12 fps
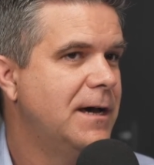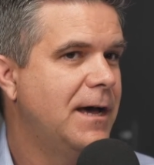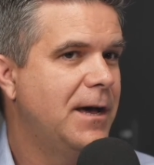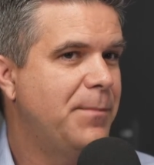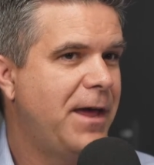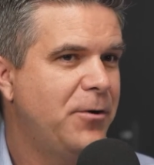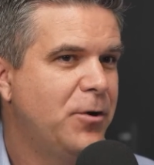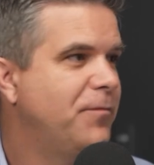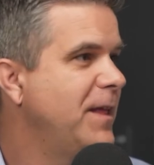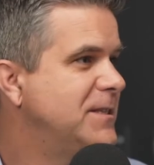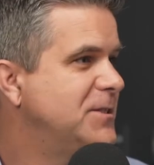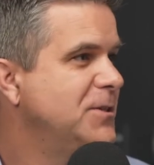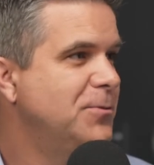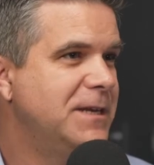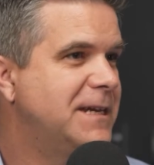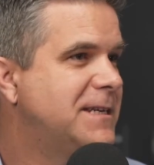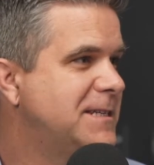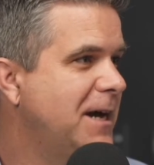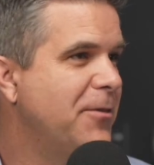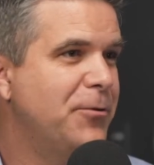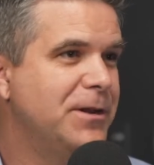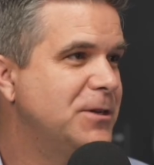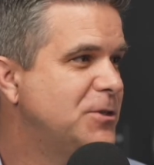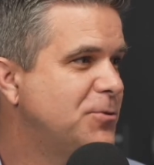I don't know if that's unique to other
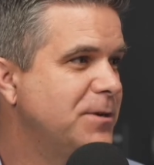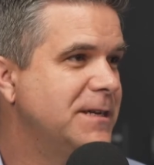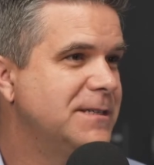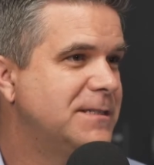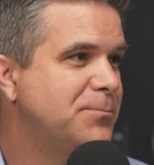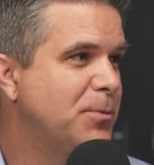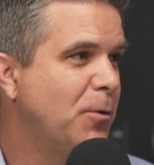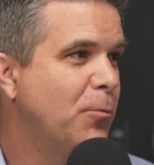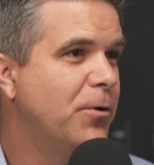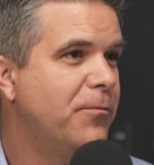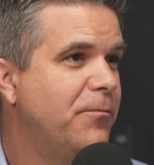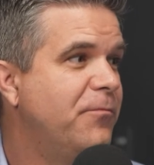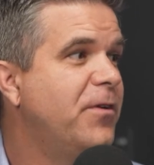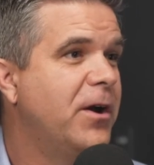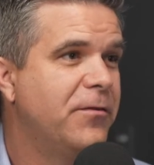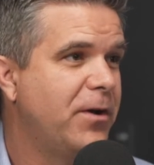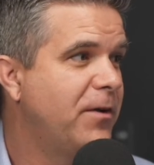industries, but we're very, very